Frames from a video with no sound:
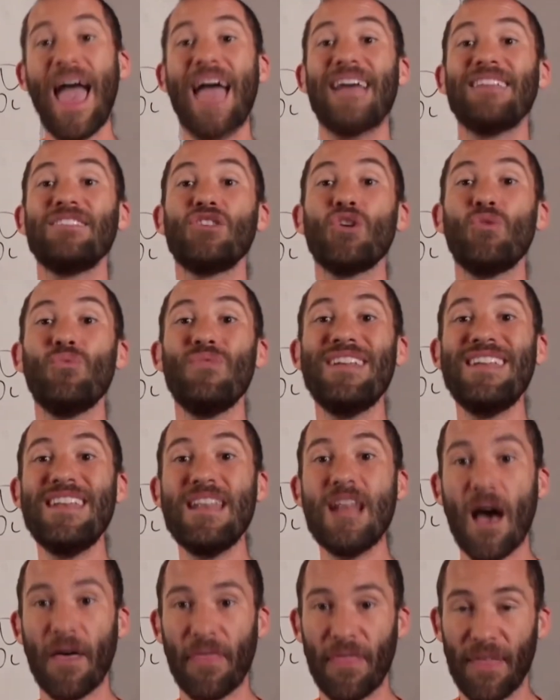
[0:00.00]
And so
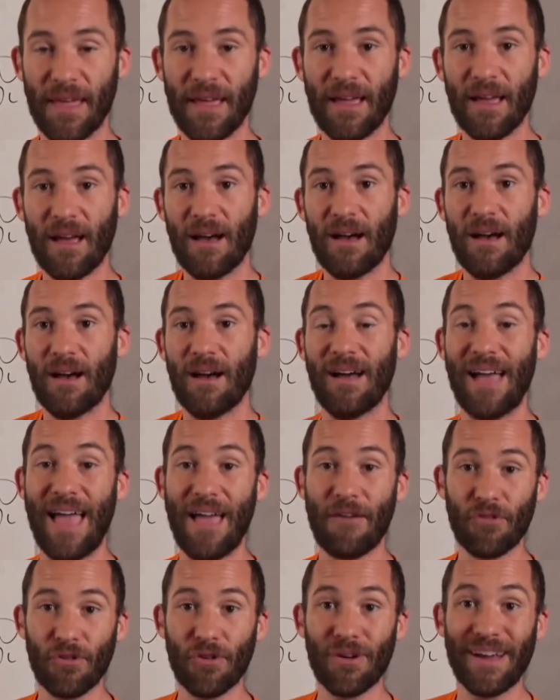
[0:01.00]
nothing
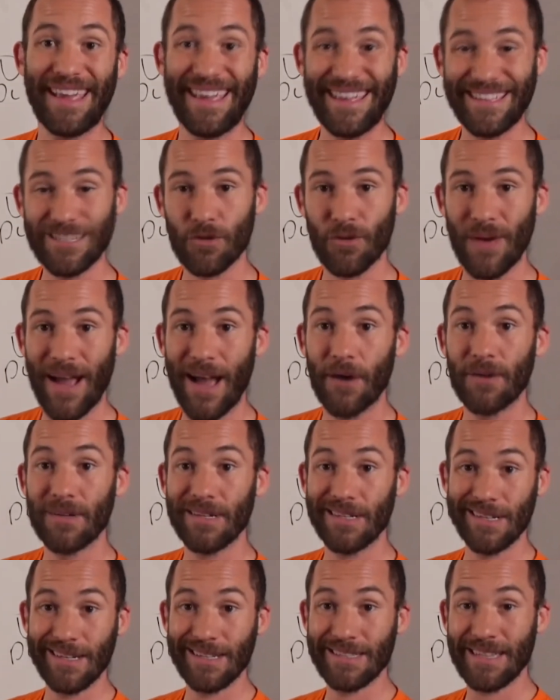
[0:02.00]
ever gets around
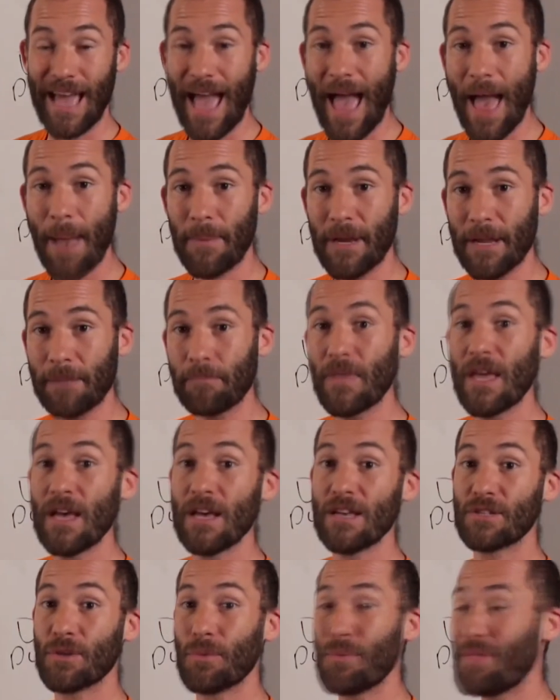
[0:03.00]
to happening.
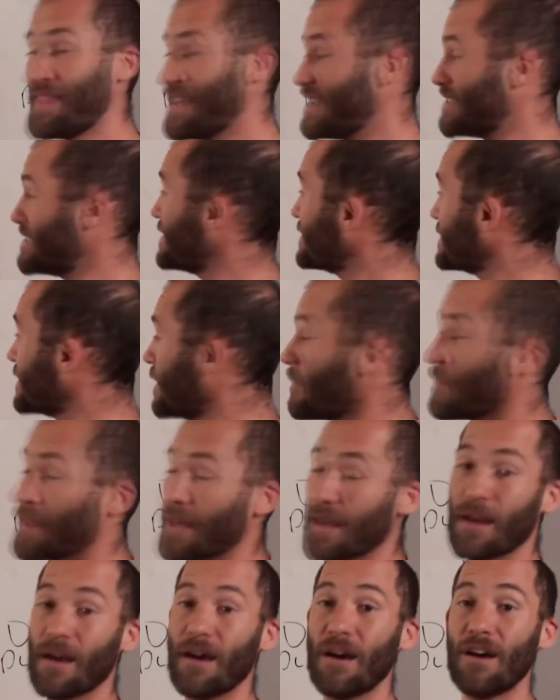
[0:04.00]
So this is
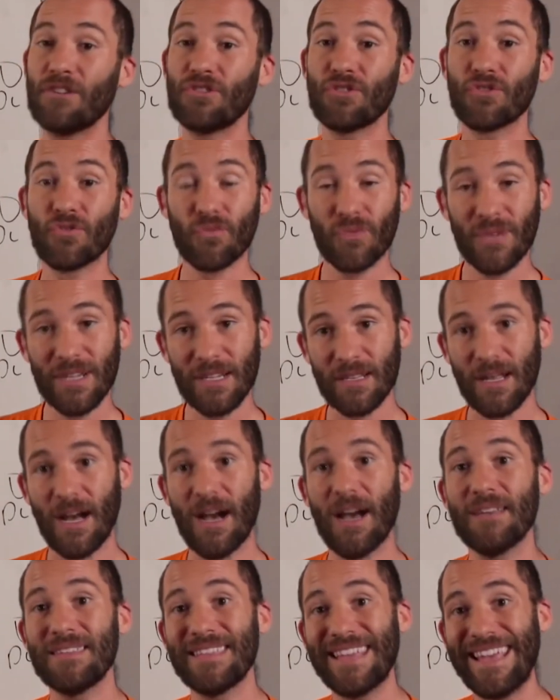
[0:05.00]
something to
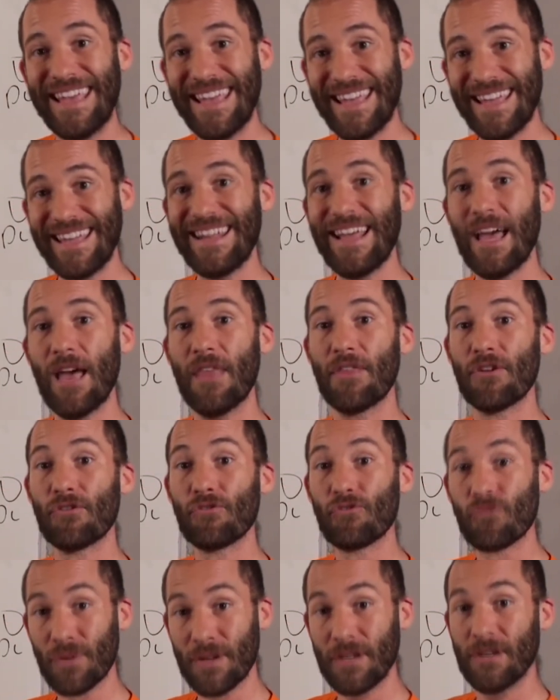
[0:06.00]
realize in the
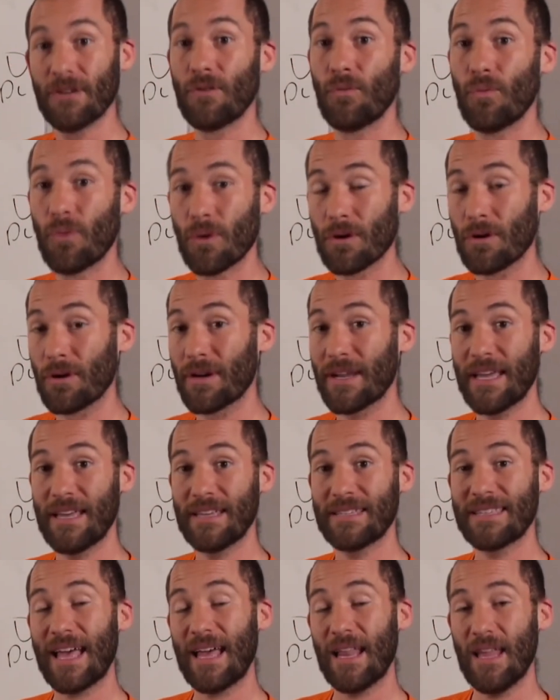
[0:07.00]
real world,
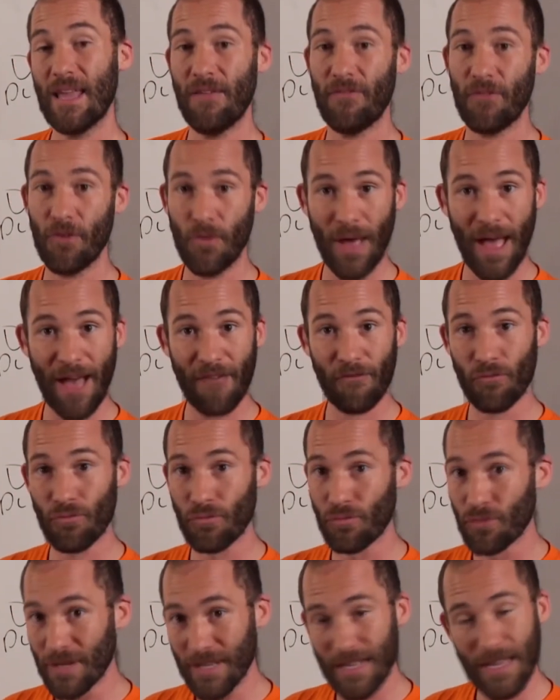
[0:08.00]
is that if you have
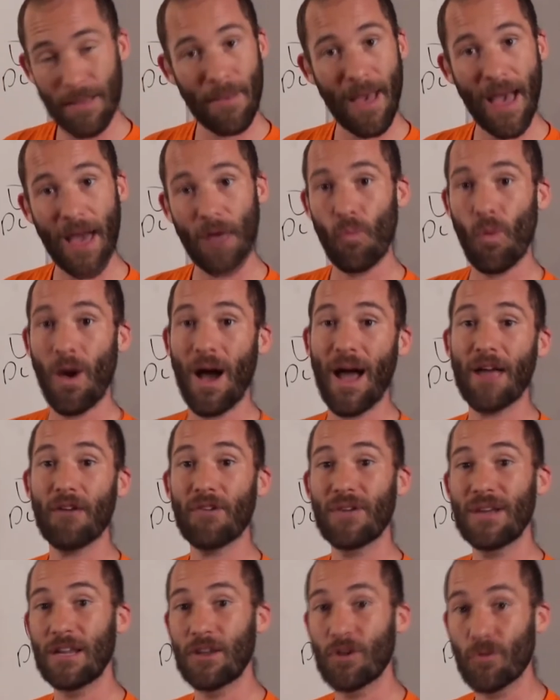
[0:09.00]
really bad
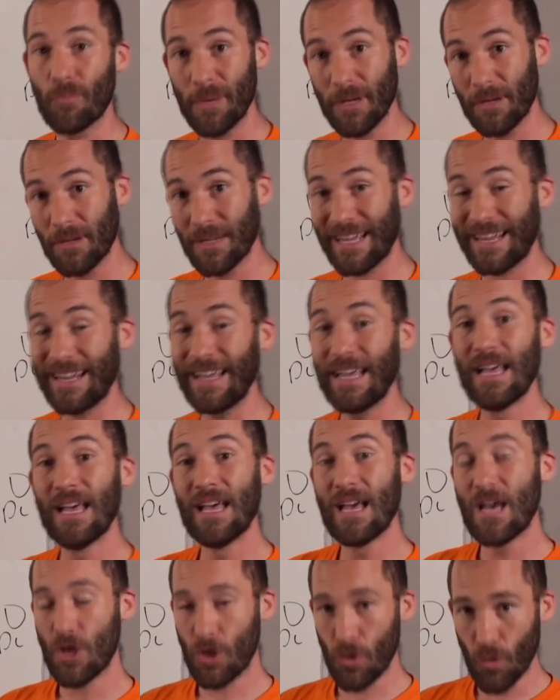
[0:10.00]
wiring in your building,
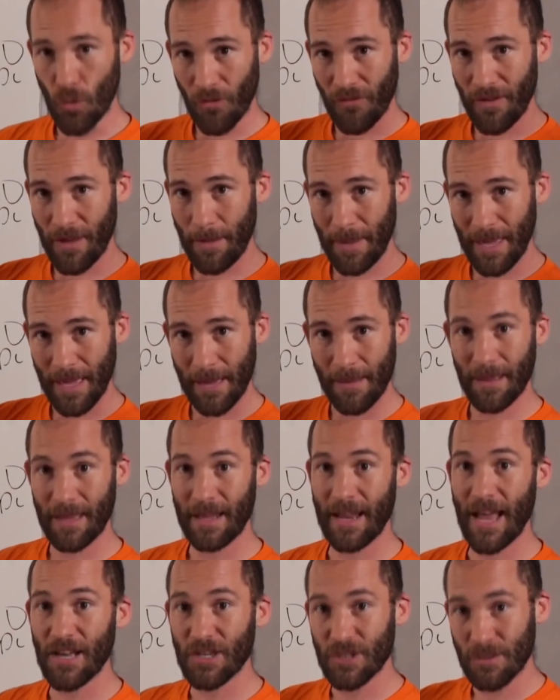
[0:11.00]
your VPN
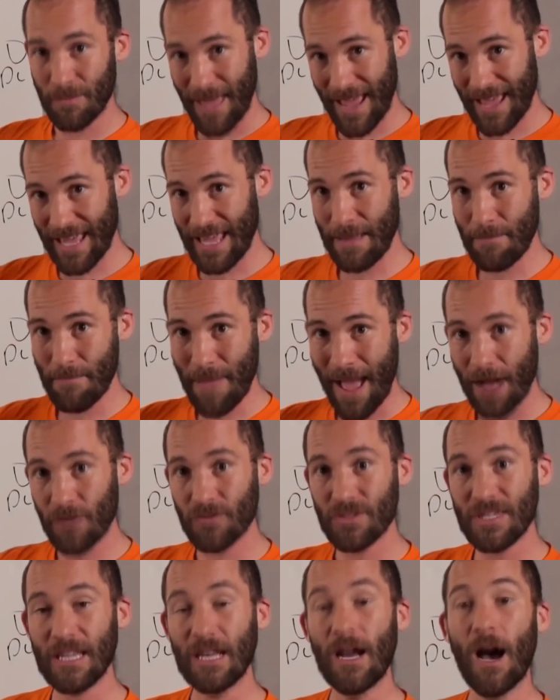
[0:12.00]
connection may keep
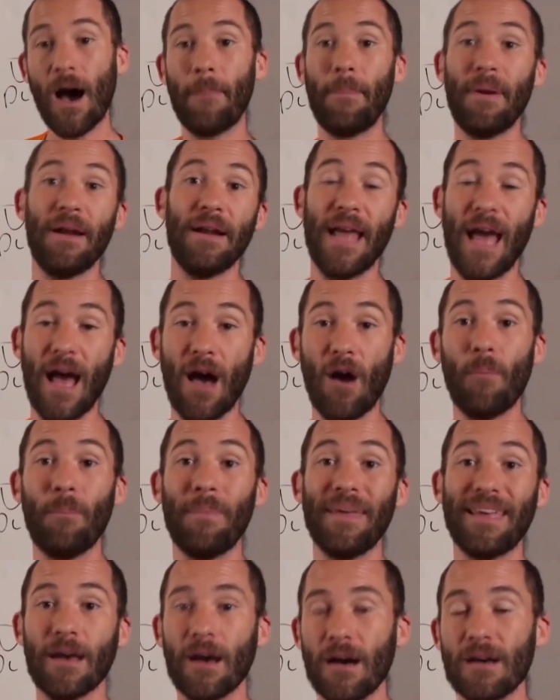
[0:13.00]
bouncing up and
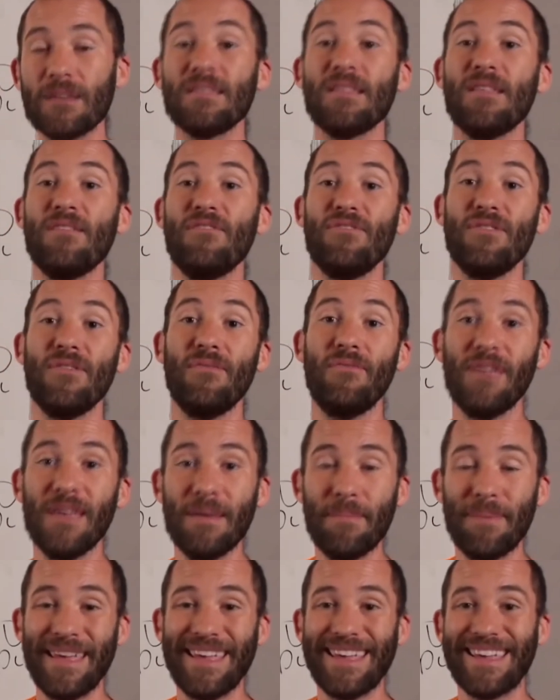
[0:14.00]
down because the
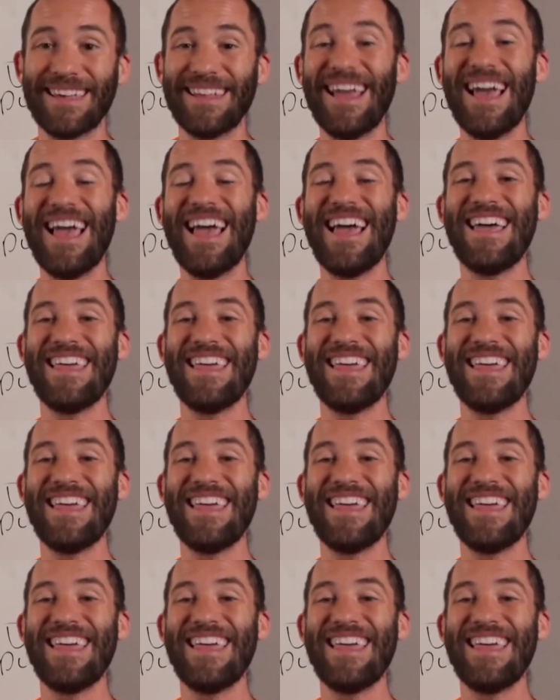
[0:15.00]
VPN